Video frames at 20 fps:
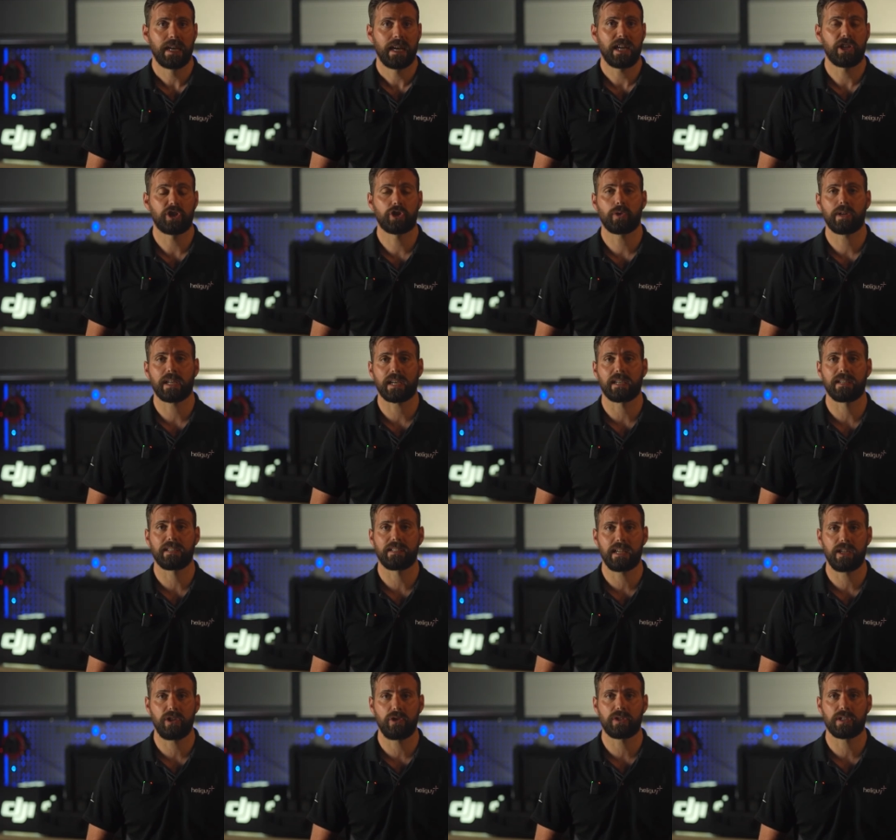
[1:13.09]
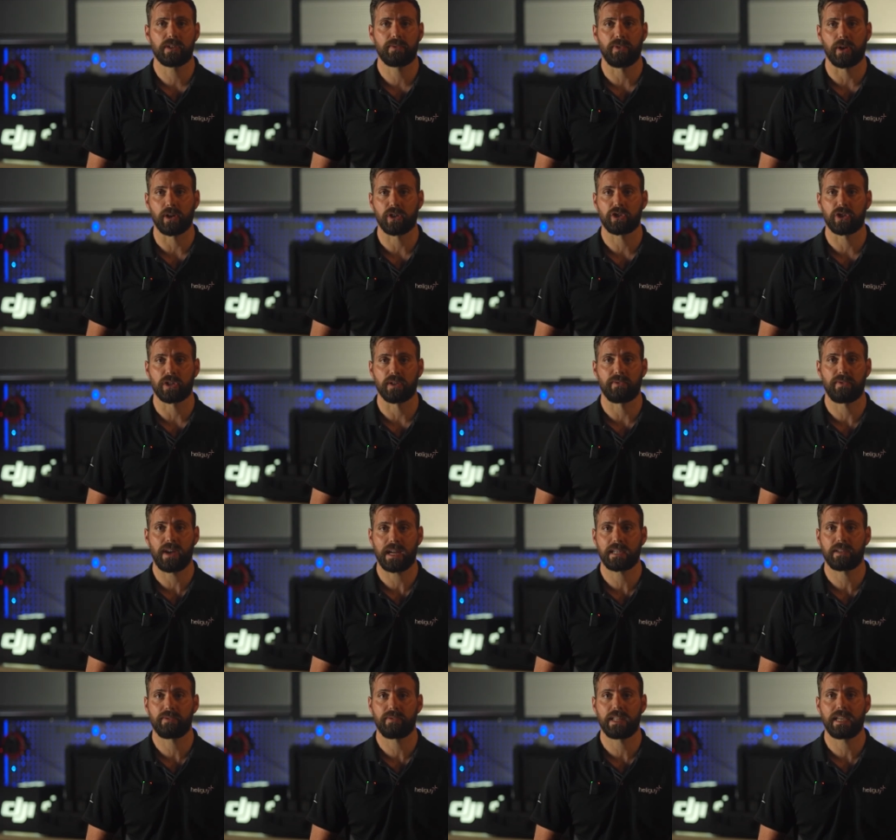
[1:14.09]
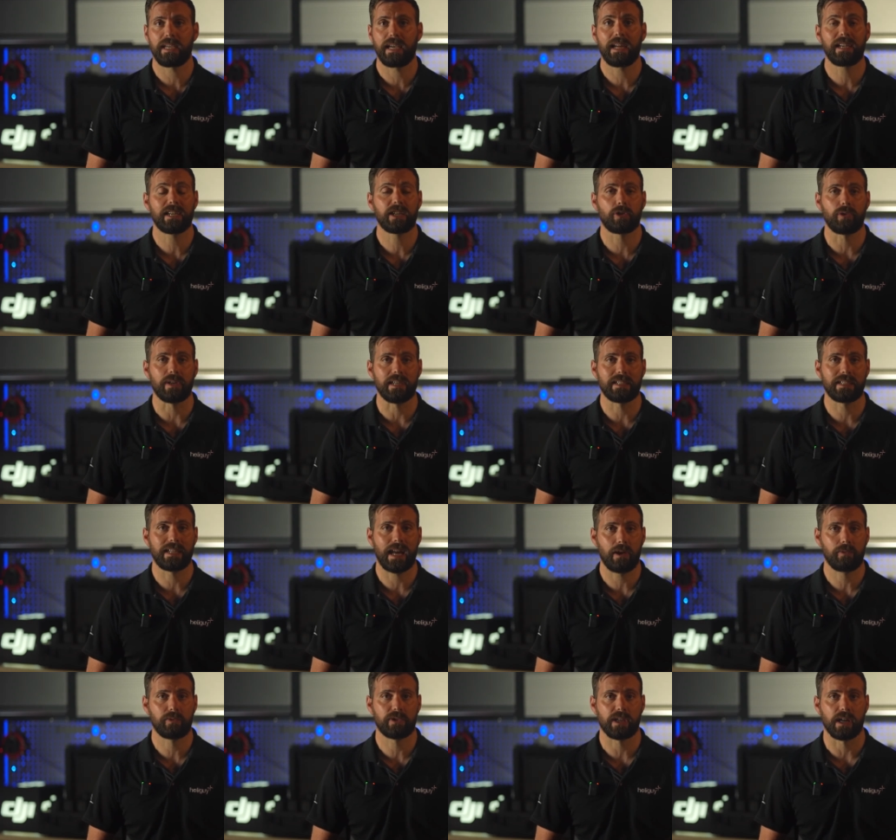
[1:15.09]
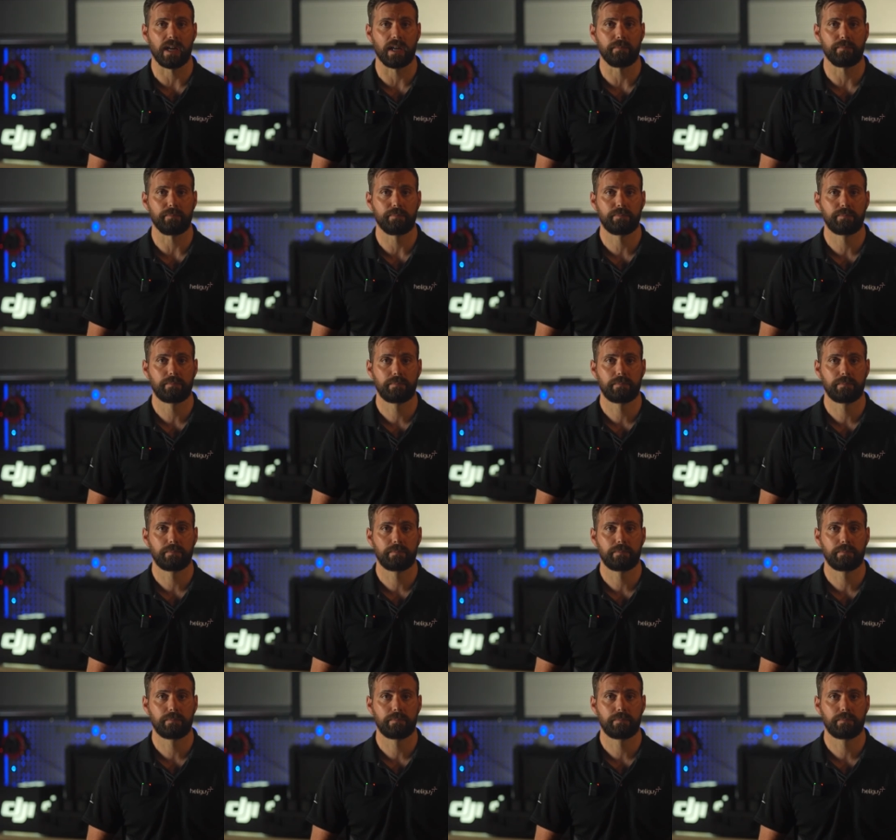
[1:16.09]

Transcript: ensuring it continues to function effectively and decrease downtime.